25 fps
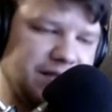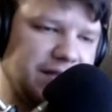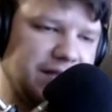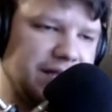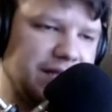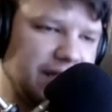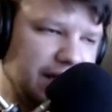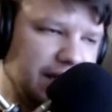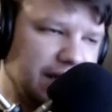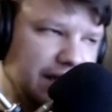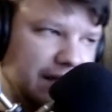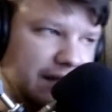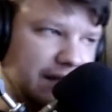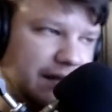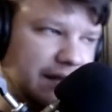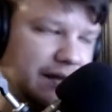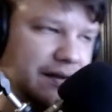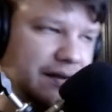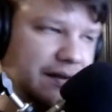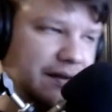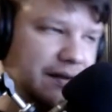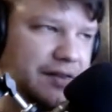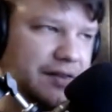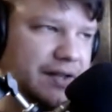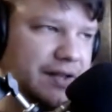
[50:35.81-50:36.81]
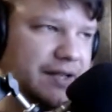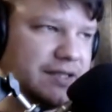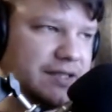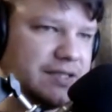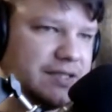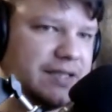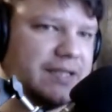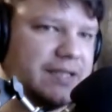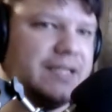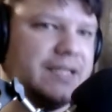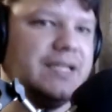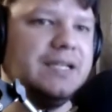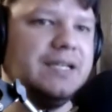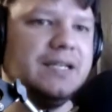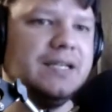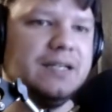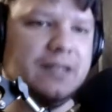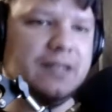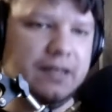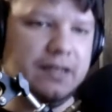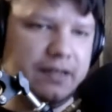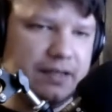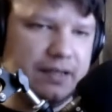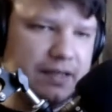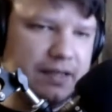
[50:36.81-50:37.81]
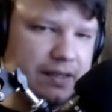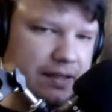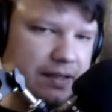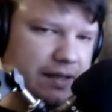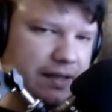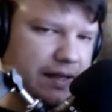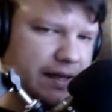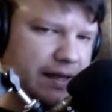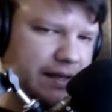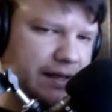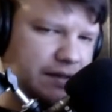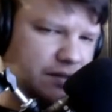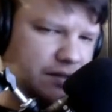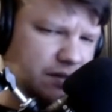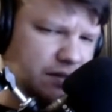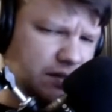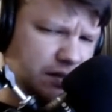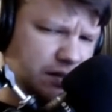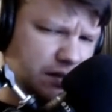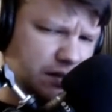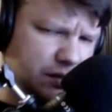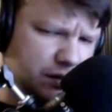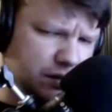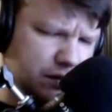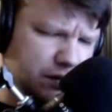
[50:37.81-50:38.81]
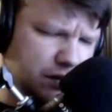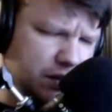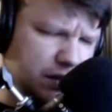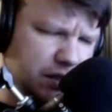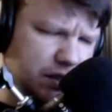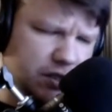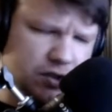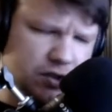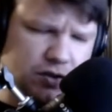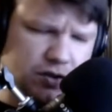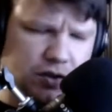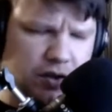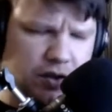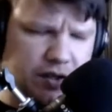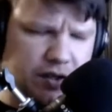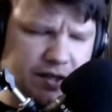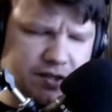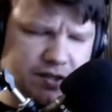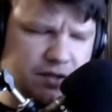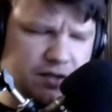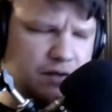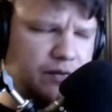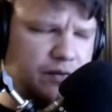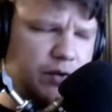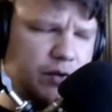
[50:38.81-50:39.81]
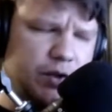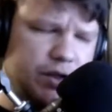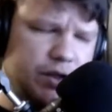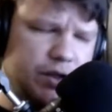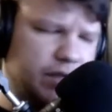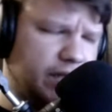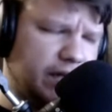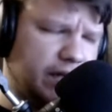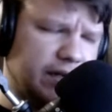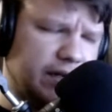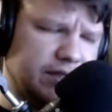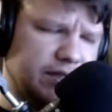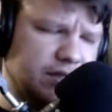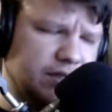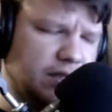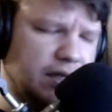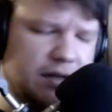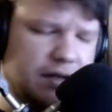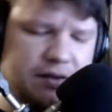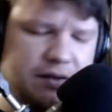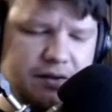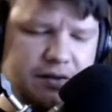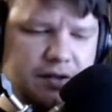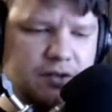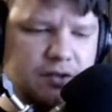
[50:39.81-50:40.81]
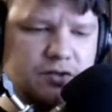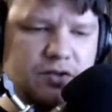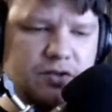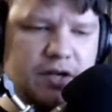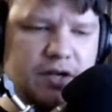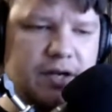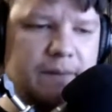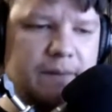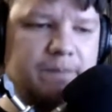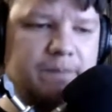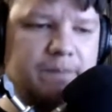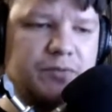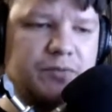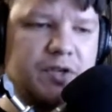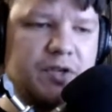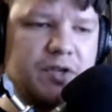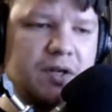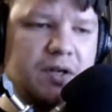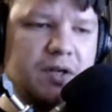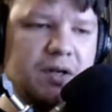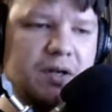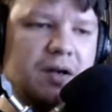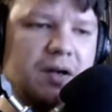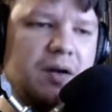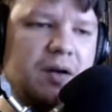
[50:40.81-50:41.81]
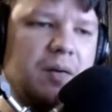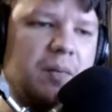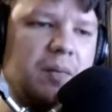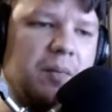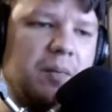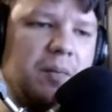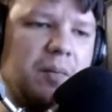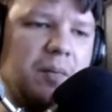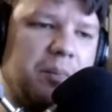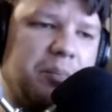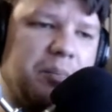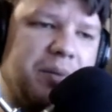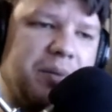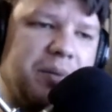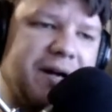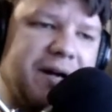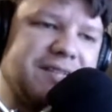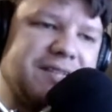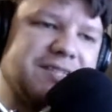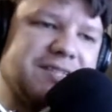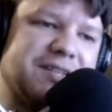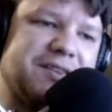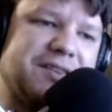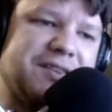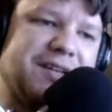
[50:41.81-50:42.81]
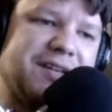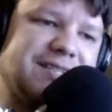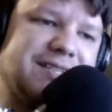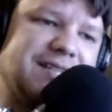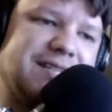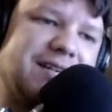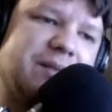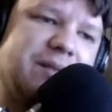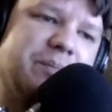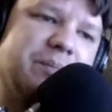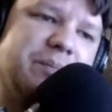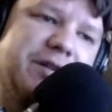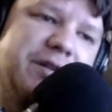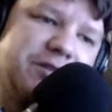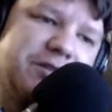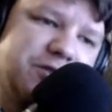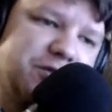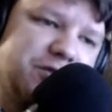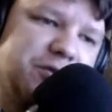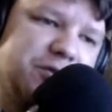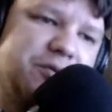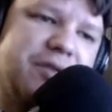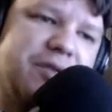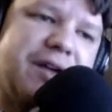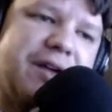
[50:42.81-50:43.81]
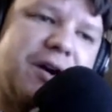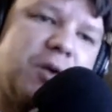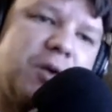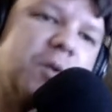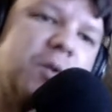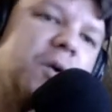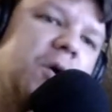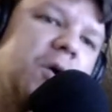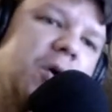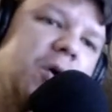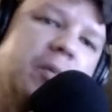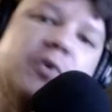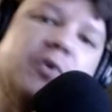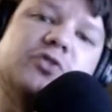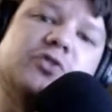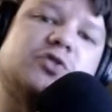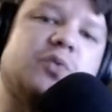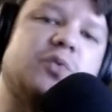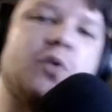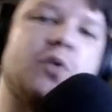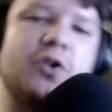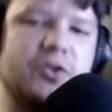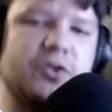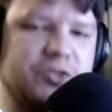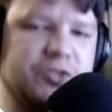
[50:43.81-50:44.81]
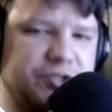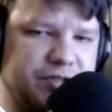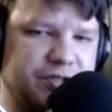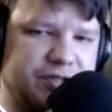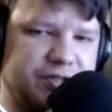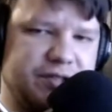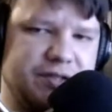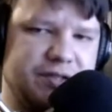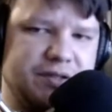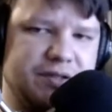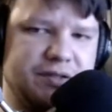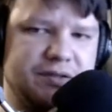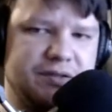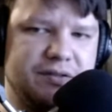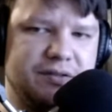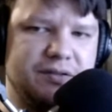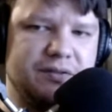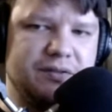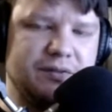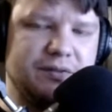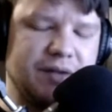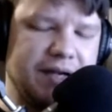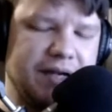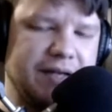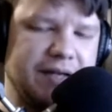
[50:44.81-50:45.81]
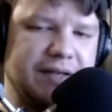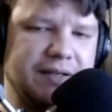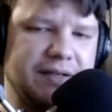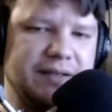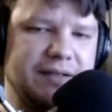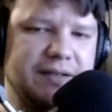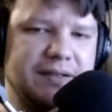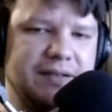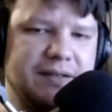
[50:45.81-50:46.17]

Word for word: Like, the, the thing is, like, he can, he denies, like, in, in his long ass interview, he denies a lot of things, right? Mm. But it's the things he admits to that are almost worse, right?